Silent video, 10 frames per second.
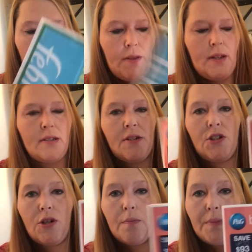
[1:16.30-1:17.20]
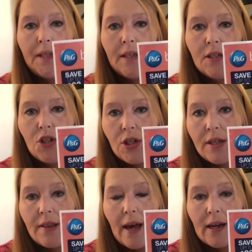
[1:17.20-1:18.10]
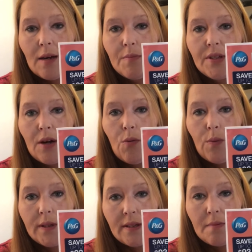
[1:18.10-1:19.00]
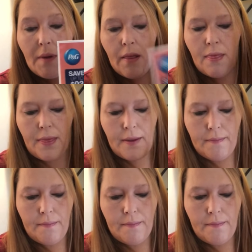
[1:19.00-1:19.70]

This is your P&G that comes out once a month.